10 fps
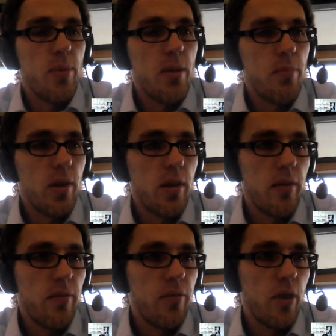
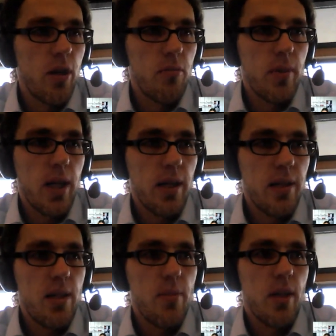people from
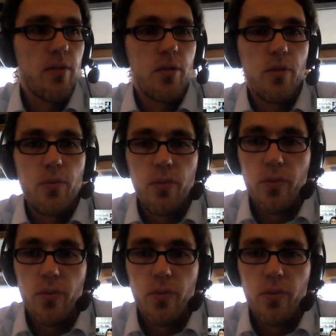academia, from